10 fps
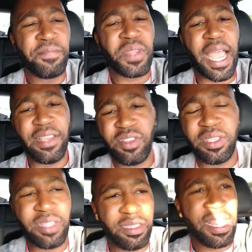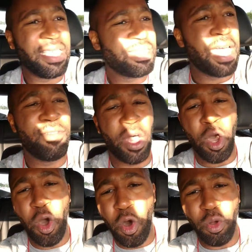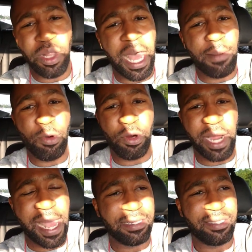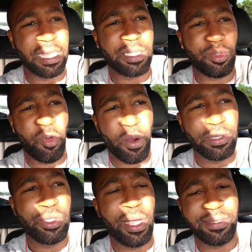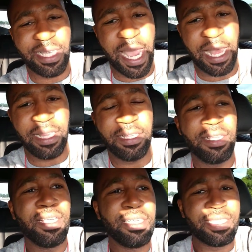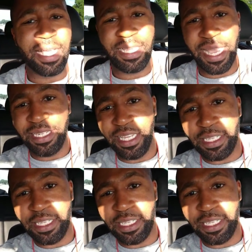I think the Knicks have a whole lot more assets as far as young talent that KD